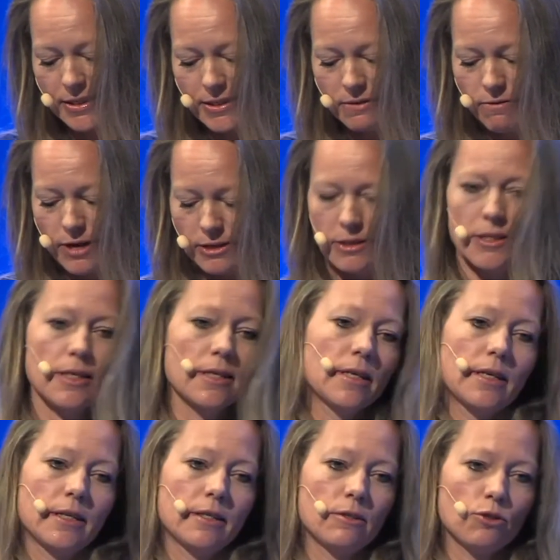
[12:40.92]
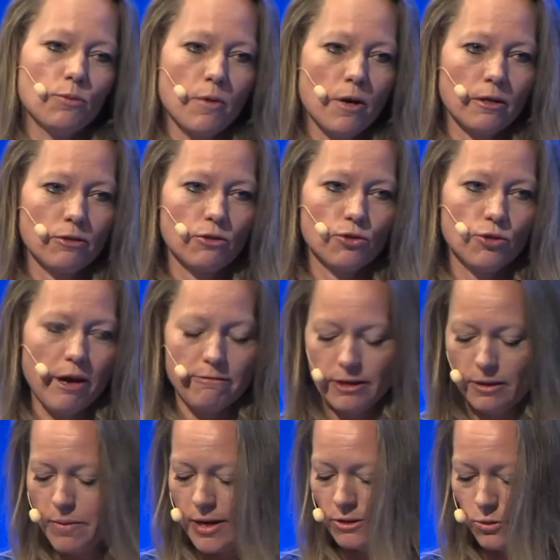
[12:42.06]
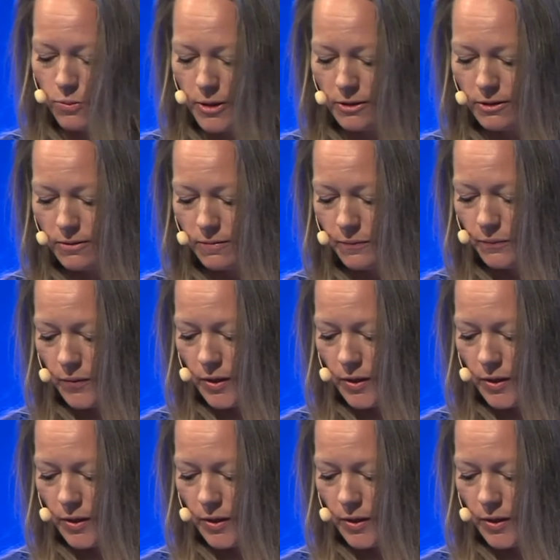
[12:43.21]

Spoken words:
is investing in smart traffic management.